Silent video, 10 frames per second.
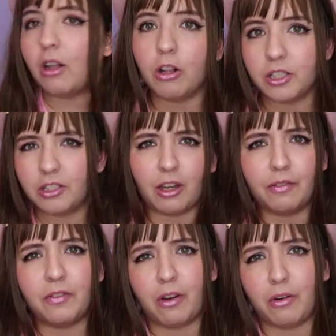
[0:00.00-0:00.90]
all the
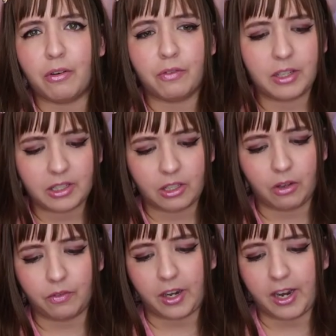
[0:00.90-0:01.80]
stuff all of Lazy
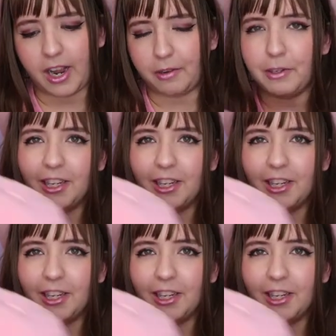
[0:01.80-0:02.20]
Oaf that i have